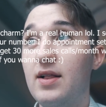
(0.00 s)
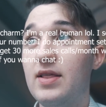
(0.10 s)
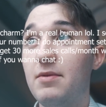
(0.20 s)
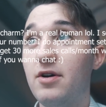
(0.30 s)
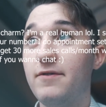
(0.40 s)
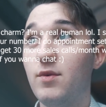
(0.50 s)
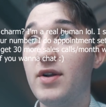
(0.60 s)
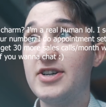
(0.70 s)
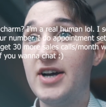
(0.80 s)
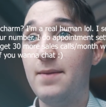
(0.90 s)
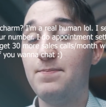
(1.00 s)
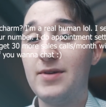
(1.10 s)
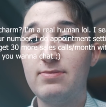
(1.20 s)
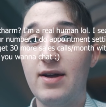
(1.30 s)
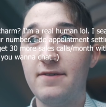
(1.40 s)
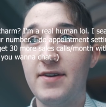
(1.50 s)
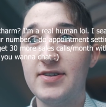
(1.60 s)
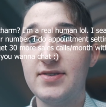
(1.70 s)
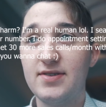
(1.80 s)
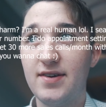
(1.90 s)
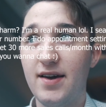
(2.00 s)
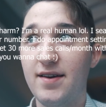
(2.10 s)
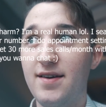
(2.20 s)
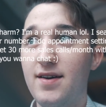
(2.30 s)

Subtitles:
Let me know if you want to chat. Smiley face. Okay.